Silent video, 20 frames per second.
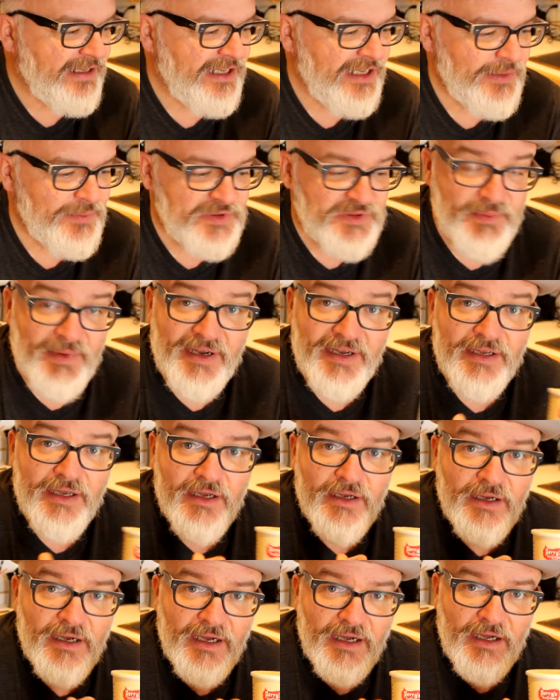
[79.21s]
keeps my
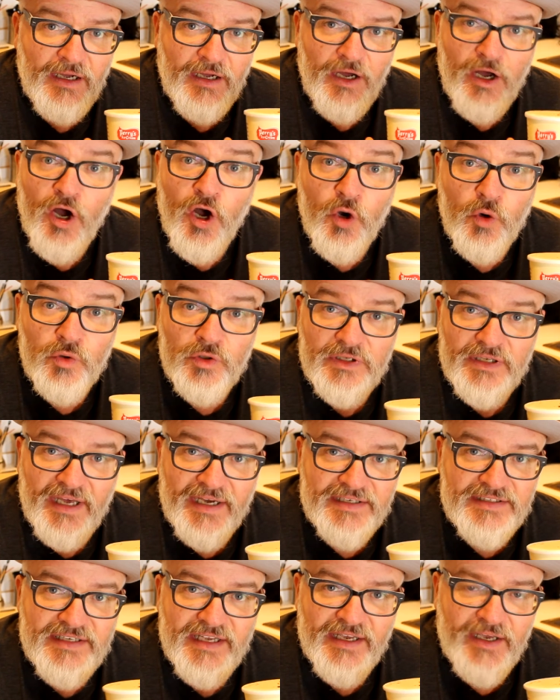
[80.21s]
oat
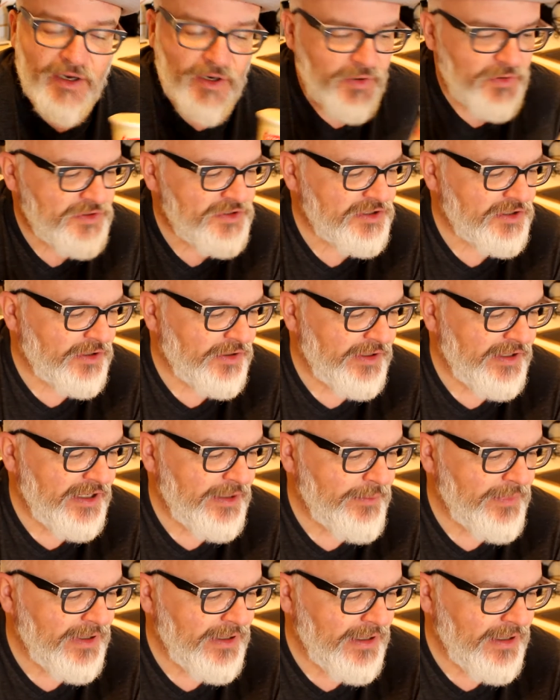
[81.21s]
latte oats
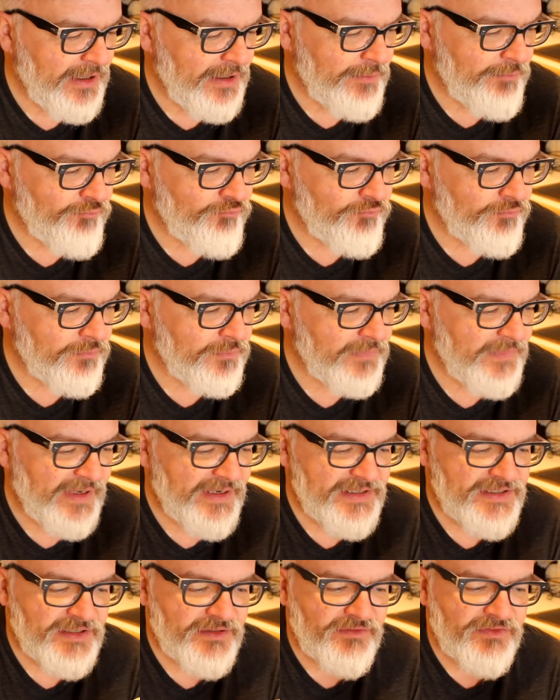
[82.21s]
cream
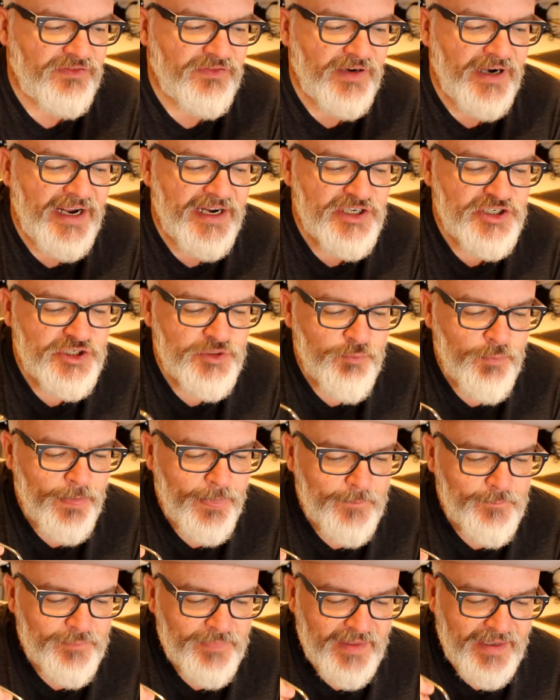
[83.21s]
nice and fresh.
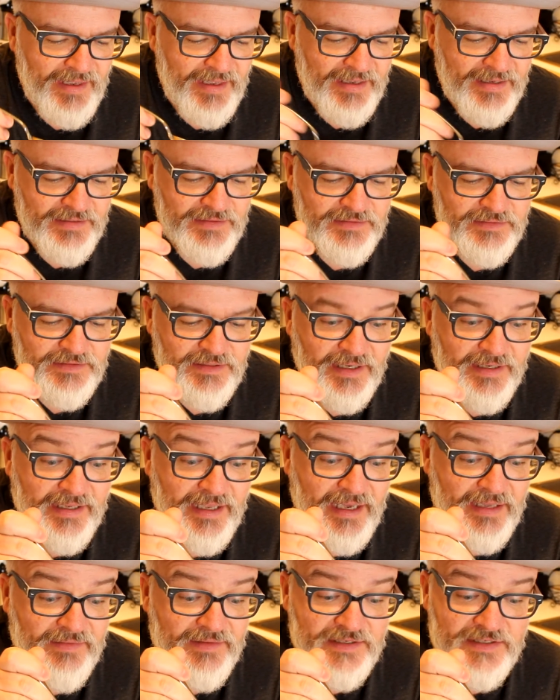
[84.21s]
And
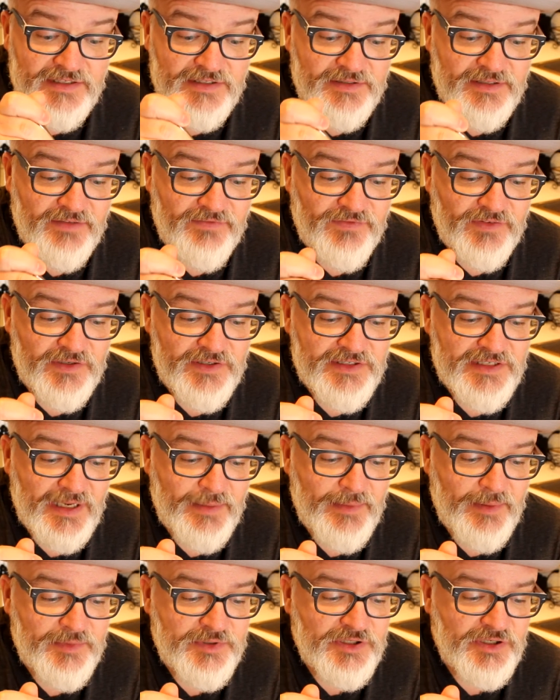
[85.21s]
again, this is the first
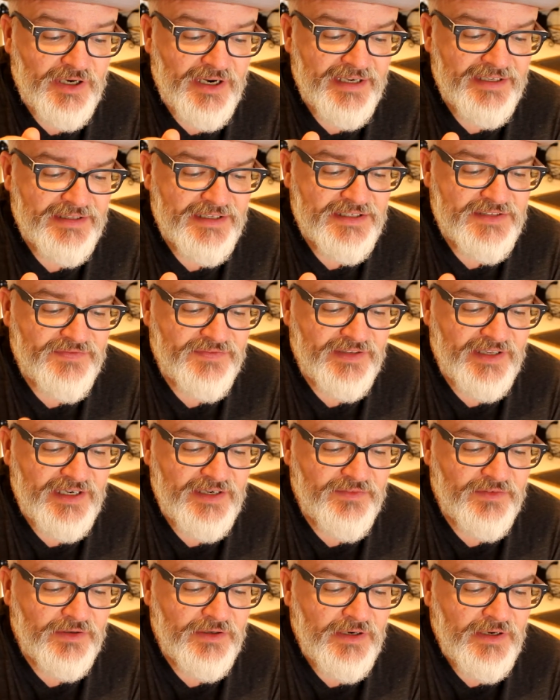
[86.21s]
time I'm trying this
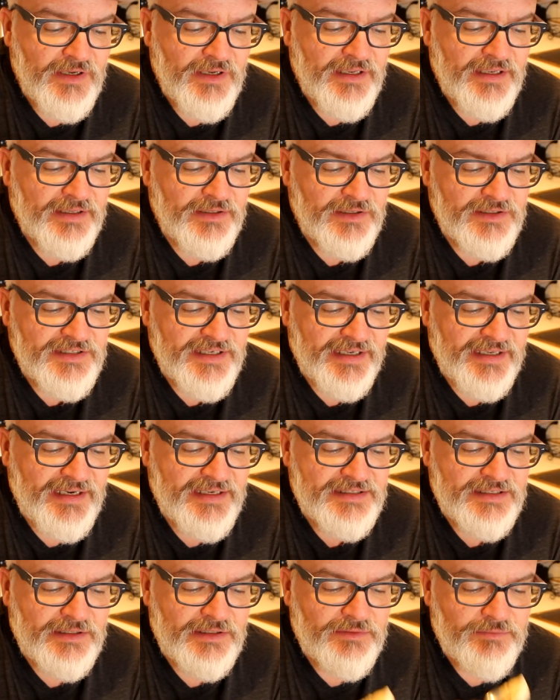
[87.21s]
flavor. It looks like it
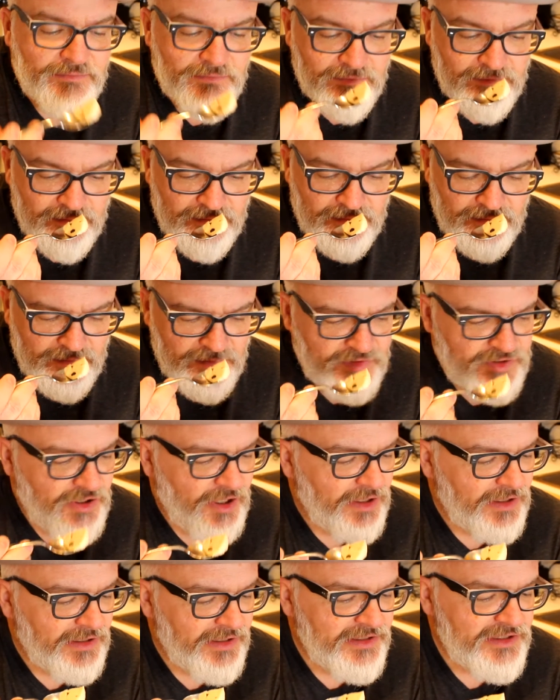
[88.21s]
has little
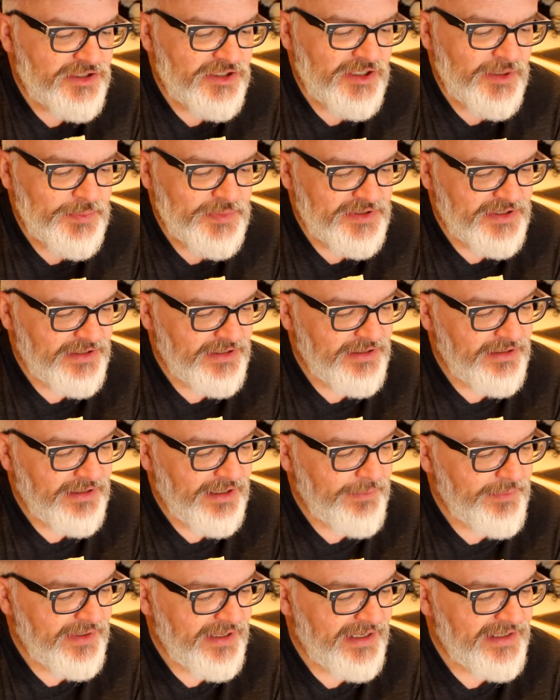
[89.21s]
chocolate chips in it,
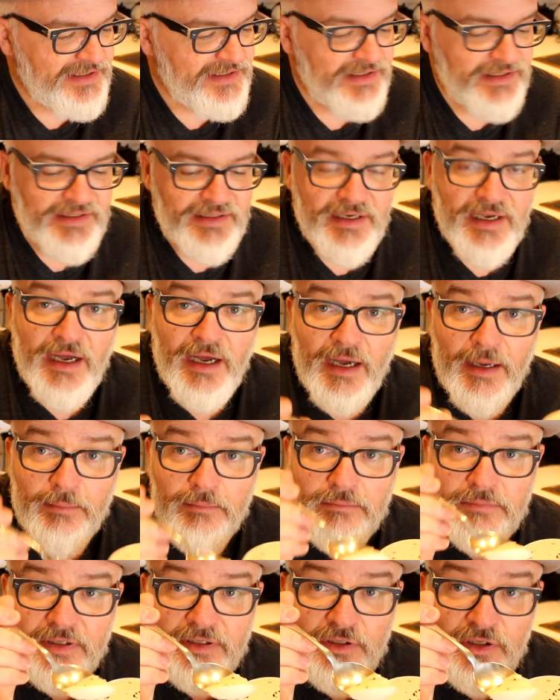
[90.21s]
I'm guessing.
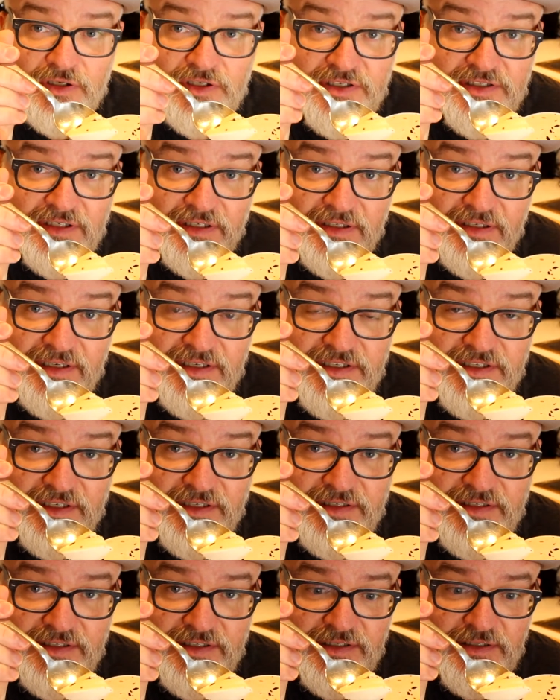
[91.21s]
It looks
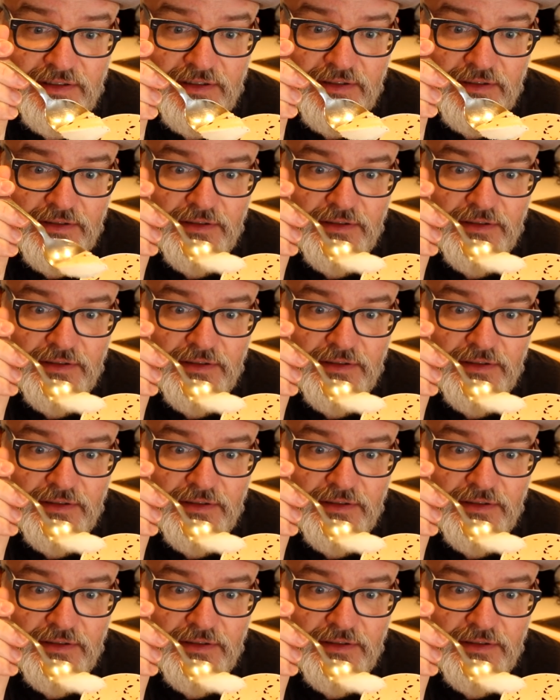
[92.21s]
delicious.